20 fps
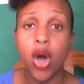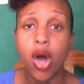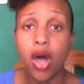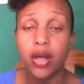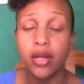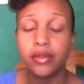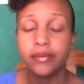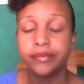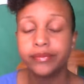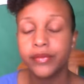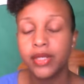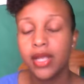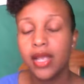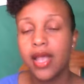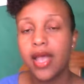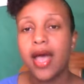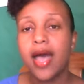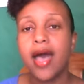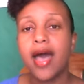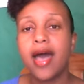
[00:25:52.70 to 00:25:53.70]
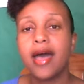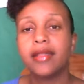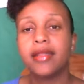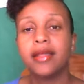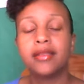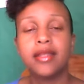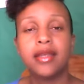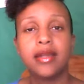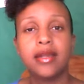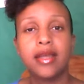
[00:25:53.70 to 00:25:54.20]
And then I have
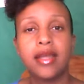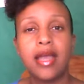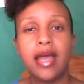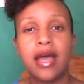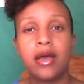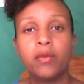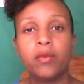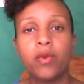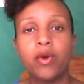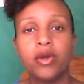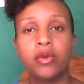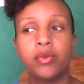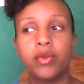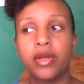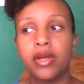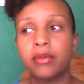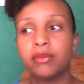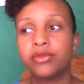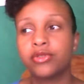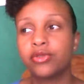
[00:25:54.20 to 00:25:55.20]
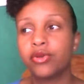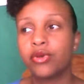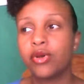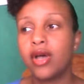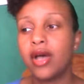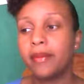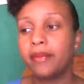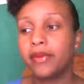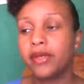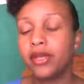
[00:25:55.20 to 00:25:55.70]
one where I'm so happy and
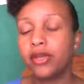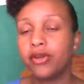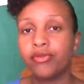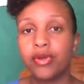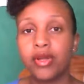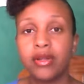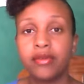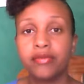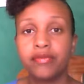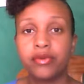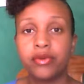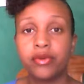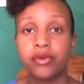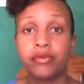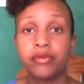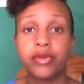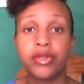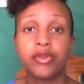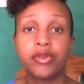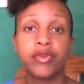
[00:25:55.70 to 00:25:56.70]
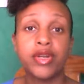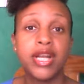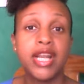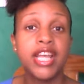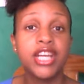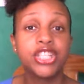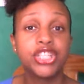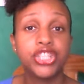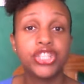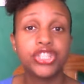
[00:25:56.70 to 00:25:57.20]
grateful for the
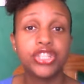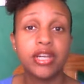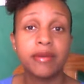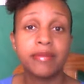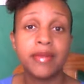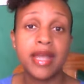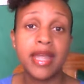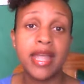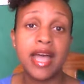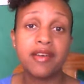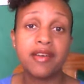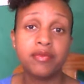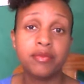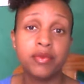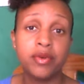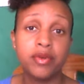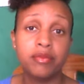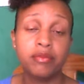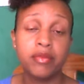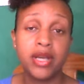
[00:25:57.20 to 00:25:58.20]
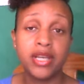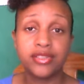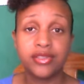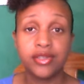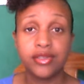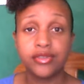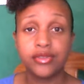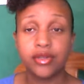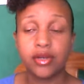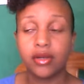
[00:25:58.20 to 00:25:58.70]
relationship that I have with my
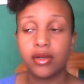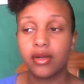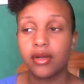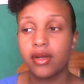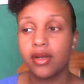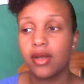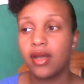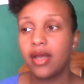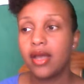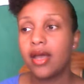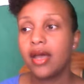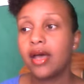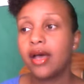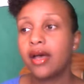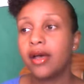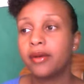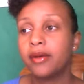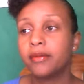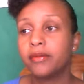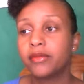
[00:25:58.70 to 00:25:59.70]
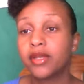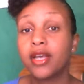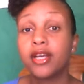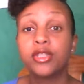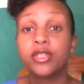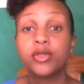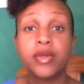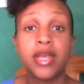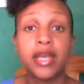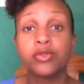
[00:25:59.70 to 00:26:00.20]
sister, because we
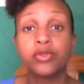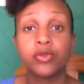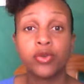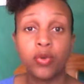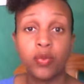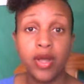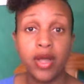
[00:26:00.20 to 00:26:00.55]
get along